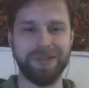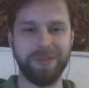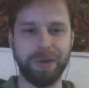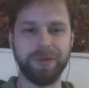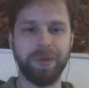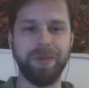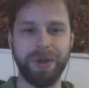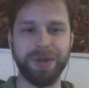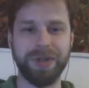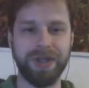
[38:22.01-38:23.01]
just because one
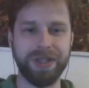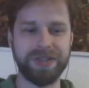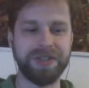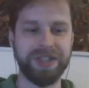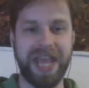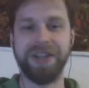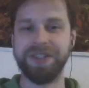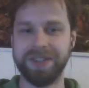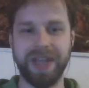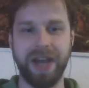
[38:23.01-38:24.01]
person is
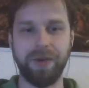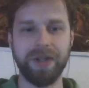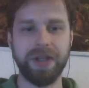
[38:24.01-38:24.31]
dead now.